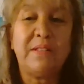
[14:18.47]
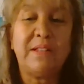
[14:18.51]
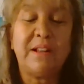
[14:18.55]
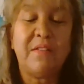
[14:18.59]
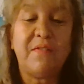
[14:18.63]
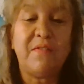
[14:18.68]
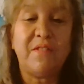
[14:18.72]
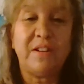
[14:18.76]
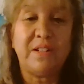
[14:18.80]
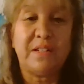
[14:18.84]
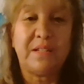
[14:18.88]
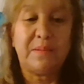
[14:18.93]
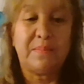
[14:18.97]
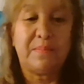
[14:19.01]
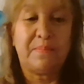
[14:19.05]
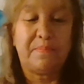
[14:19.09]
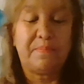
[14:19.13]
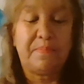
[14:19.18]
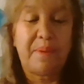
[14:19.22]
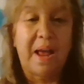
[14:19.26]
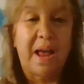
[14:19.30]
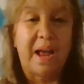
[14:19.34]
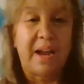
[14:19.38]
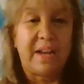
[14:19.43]
severance
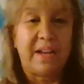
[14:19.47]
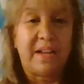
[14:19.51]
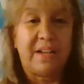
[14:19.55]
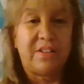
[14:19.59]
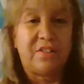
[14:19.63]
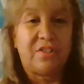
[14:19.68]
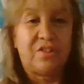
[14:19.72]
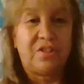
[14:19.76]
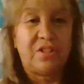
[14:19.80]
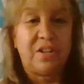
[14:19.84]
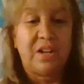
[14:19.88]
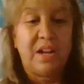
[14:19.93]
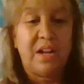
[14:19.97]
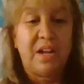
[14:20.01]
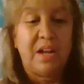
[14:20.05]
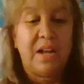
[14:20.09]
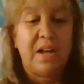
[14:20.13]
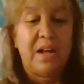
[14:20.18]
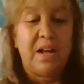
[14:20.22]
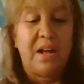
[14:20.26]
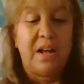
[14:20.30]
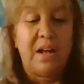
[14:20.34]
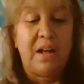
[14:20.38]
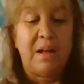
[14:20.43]
package.
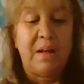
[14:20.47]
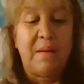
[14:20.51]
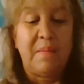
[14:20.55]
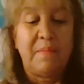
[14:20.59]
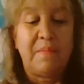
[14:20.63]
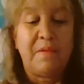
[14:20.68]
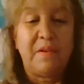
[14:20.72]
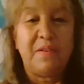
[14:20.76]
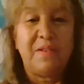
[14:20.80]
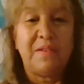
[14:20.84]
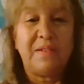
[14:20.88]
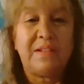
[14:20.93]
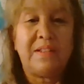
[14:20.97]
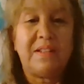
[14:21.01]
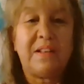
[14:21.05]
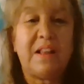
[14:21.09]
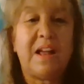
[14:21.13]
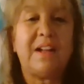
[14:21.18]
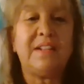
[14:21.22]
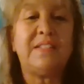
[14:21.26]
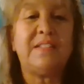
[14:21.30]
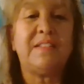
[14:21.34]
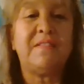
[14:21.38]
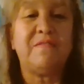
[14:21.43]
There's
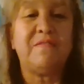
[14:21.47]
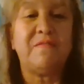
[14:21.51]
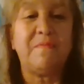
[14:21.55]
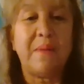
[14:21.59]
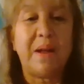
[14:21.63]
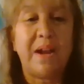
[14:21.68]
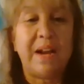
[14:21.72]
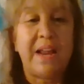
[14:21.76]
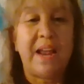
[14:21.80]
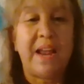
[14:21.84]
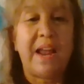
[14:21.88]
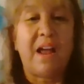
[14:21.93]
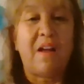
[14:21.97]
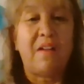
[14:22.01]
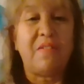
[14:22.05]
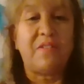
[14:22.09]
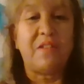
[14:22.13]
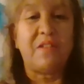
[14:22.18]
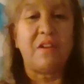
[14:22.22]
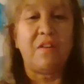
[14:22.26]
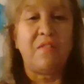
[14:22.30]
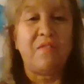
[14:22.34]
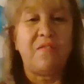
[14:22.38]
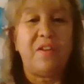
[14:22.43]
lots of money
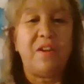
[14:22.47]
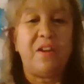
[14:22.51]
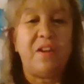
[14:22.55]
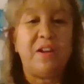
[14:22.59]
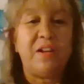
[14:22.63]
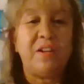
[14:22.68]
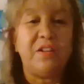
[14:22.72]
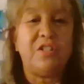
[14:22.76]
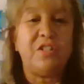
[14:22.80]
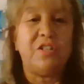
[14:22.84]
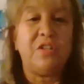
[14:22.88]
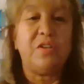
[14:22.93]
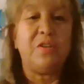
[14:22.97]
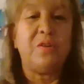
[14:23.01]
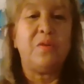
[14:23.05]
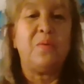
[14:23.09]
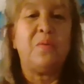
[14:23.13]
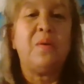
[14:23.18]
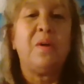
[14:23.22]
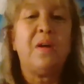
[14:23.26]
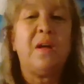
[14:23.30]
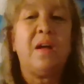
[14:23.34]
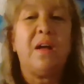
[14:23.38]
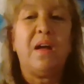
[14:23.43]
out there for you to
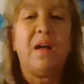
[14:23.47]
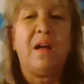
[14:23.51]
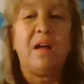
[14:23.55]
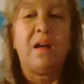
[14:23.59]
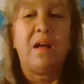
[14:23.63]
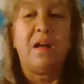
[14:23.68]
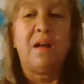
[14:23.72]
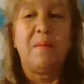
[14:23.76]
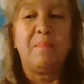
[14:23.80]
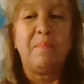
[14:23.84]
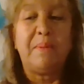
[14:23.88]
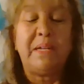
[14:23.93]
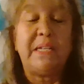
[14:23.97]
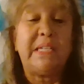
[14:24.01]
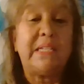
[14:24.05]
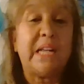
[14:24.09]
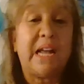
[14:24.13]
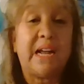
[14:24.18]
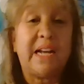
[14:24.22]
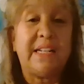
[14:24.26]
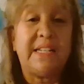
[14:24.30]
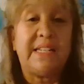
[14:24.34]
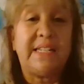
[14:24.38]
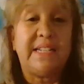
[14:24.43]
do
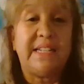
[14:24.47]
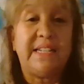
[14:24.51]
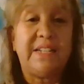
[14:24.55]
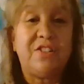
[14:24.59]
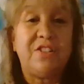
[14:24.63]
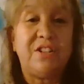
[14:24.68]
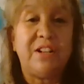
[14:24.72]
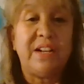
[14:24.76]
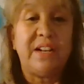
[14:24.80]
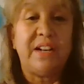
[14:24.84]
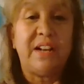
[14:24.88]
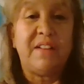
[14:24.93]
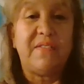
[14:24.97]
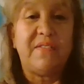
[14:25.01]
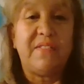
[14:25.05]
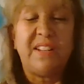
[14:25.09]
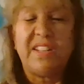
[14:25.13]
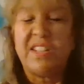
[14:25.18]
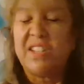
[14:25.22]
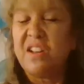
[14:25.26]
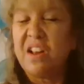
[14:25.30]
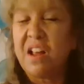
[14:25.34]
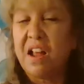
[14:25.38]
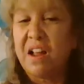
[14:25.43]
besides teaching if
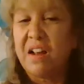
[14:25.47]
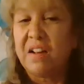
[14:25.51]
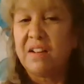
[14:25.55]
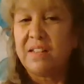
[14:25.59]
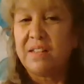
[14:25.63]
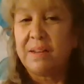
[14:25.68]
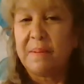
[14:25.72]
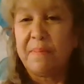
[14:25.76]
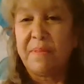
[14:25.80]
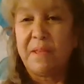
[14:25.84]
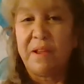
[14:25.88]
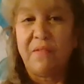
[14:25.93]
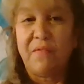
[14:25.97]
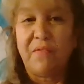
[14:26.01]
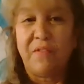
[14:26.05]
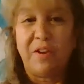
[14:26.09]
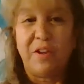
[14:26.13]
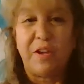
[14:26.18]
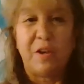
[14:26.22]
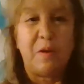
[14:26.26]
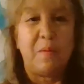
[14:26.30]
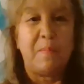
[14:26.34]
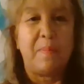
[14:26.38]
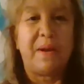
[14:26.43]
it's not something for
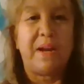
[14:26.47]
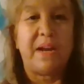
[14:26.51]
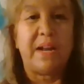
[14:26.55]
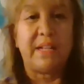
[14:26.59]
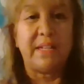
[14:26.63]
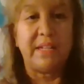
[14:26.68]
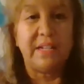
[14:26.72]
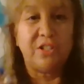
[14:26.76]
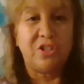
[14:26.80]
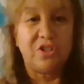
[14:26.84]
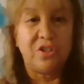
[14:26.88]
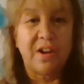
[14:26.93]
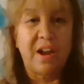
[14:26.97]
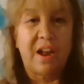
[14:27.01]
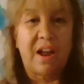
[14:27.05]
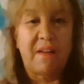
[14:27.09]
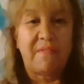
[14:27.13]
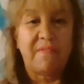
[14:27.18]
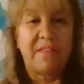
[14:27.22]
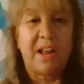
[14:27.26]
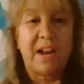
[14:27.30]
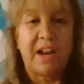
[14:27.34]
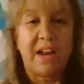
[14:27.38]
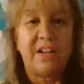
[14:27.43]
you, but at least you
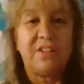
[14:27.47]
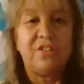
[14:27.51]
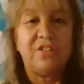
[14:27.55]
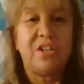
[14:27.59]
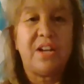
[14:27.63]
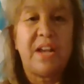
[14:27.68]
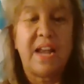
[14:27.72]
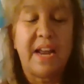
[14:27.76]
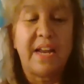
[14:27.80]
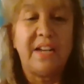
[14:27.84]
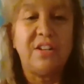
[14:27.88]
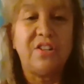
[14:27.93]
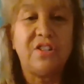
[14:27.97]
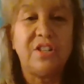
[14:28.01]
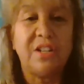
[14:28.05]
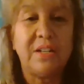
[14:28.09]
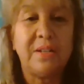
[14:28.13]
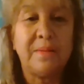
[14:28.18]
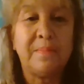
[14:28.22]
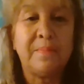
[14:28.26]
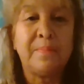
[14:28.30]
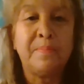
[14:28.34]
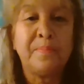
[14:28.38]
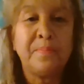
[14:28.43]
have that
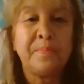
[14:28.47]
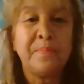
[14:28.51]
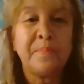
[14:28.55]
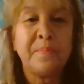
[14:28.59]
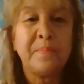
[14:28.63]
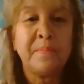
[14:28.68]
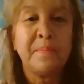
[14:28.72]
education,